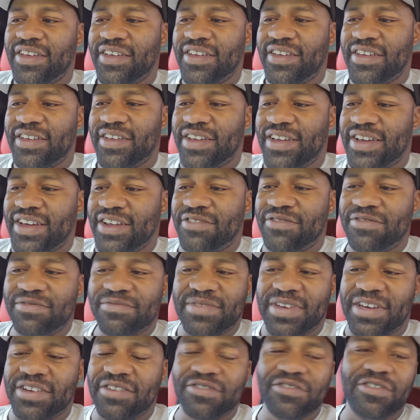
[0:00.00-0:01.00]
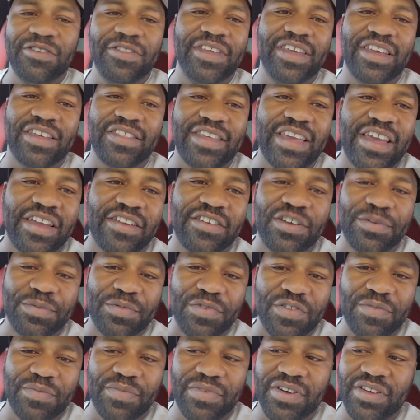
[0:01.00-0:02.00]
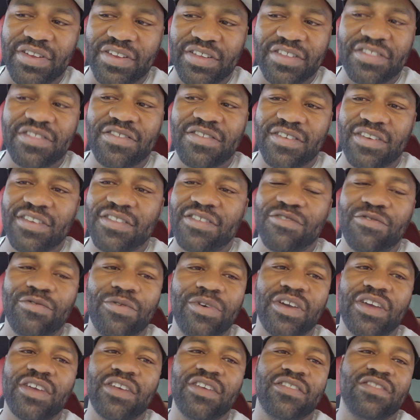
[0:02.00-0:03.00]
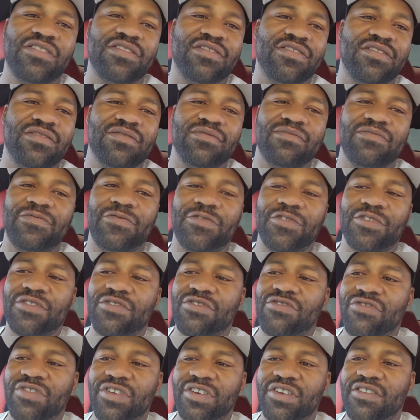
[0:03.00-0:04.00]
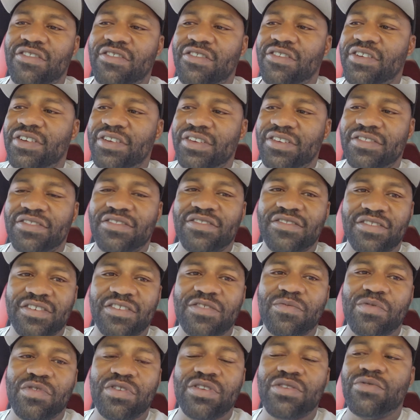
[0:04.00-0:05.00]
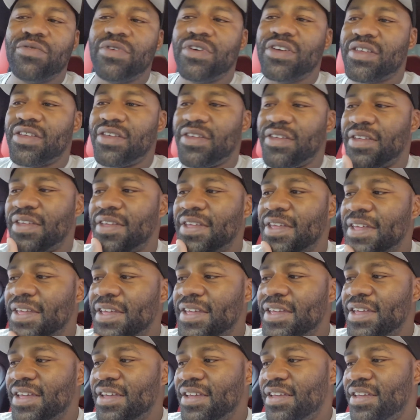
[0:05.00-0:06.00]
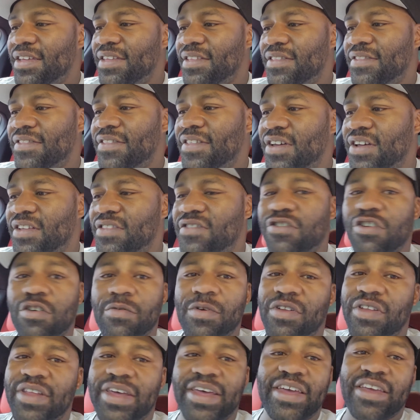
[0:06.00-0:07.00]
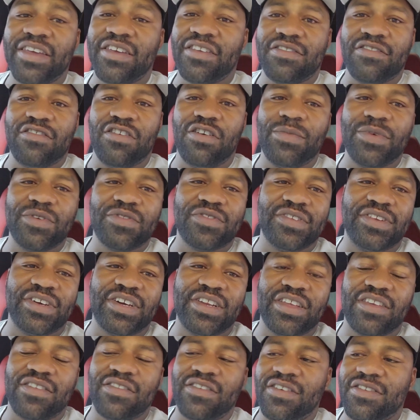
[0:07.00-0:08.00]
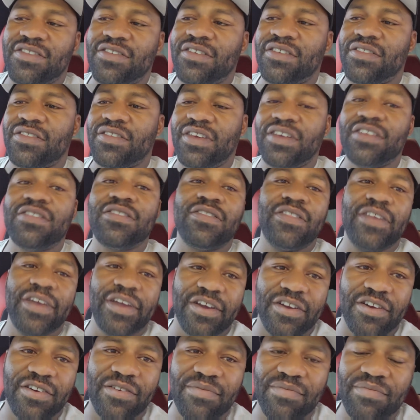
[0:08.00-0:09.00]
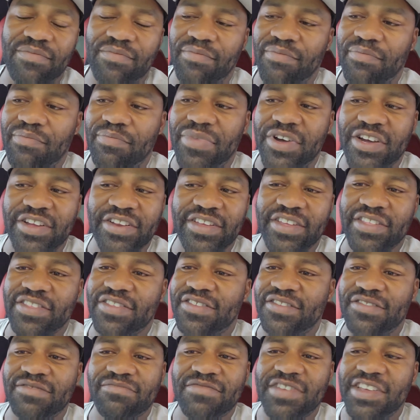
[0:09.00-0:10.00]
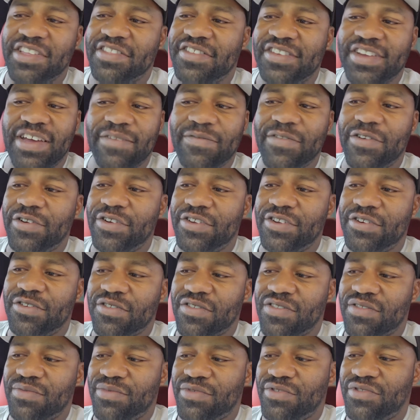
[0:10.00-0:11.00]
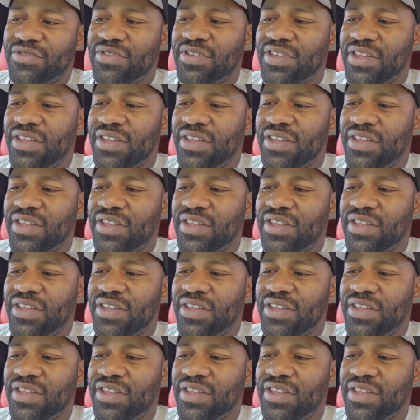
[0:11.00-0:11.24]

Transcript: I don't know the exact numbers, but it's quick. It's for a street car. It's pretty quick. The turbo lag is almost non-existent. It's there, but it's not very noticeable.